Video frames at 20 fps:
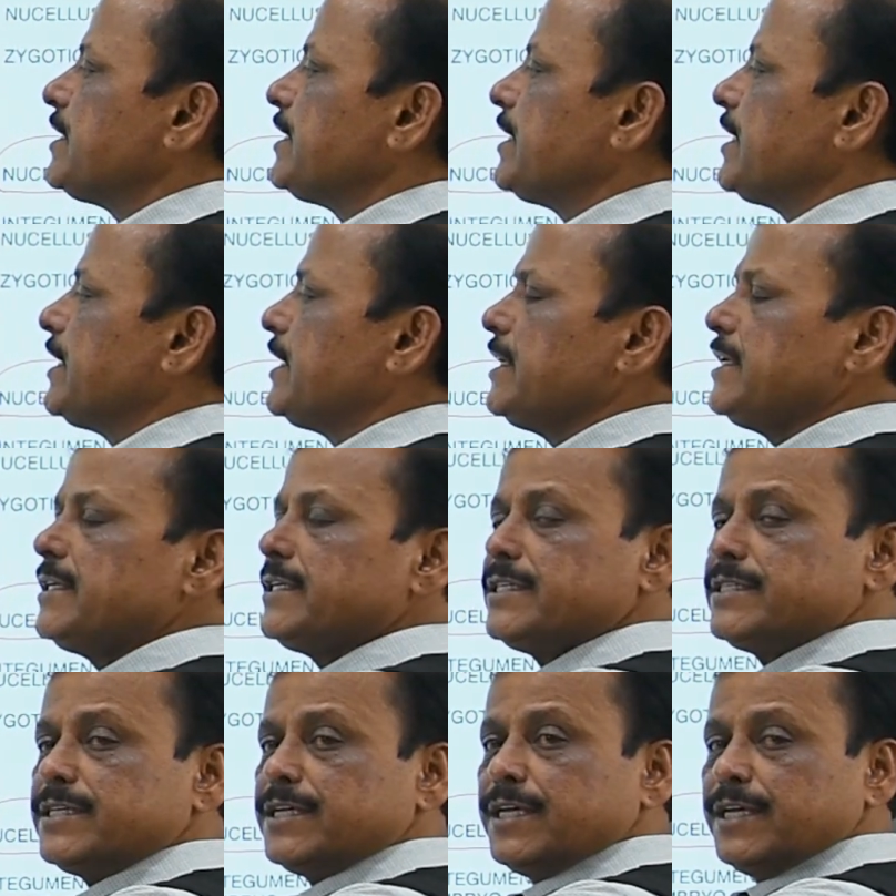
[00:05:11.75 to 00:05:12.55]
Here it
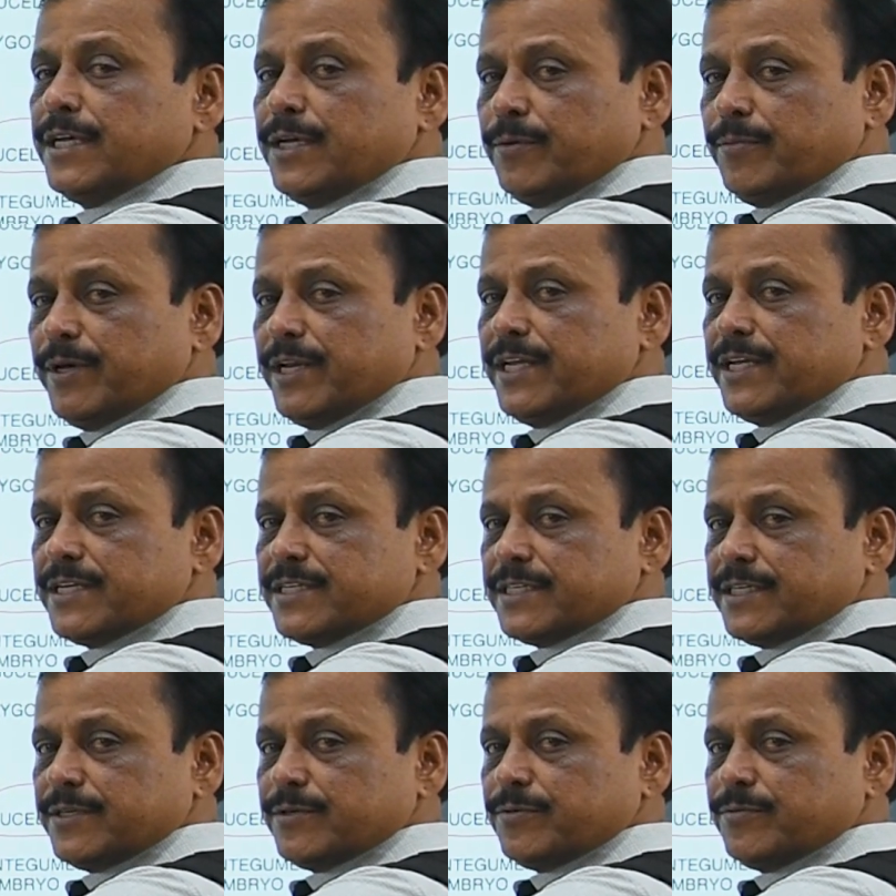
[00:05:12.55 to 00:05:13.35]
is
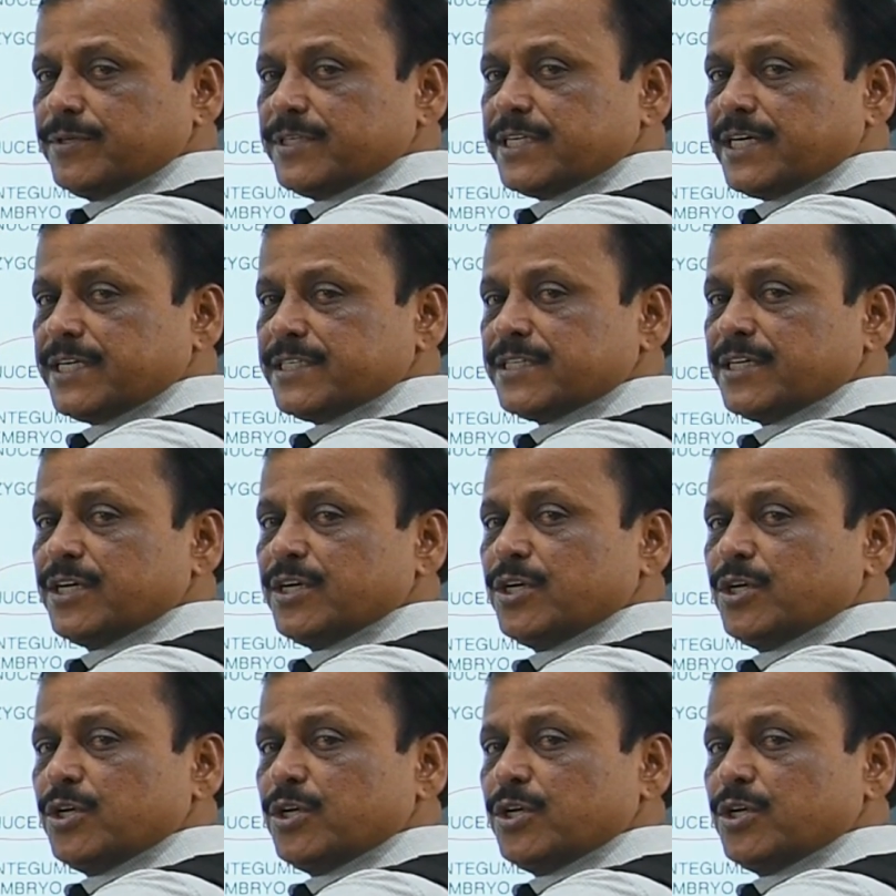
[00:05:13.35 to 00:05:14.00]
variation which has